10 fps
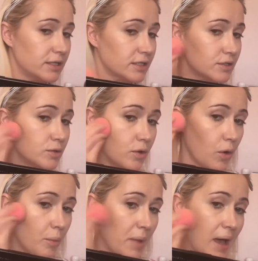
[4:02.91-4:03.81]
That's
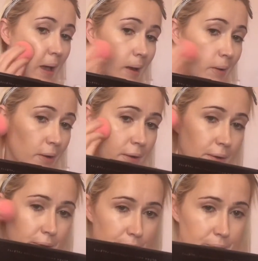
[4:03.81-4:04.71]
not bad.
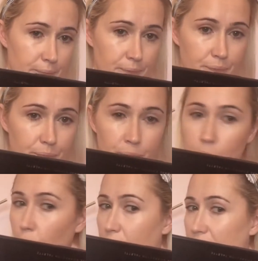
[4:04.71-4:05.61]

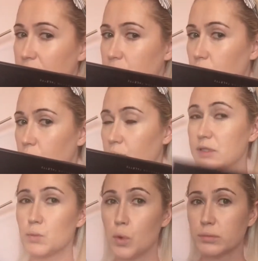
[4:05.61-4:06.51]
Not bad at all.
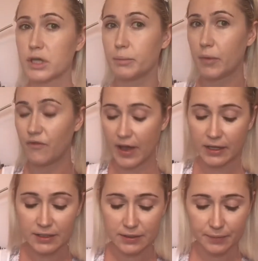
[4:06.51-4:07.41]
It's warmed up my
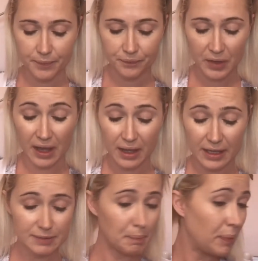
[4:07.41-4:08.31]
face.
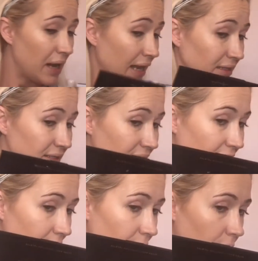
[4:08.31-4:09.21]
It's blended
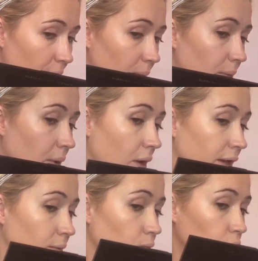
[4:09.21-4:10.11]
in
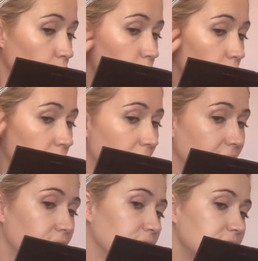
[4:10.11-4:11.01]
like
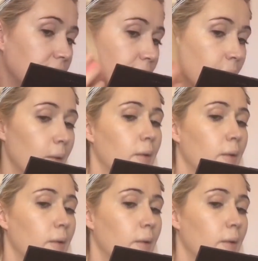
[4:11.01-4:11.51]
really nicely.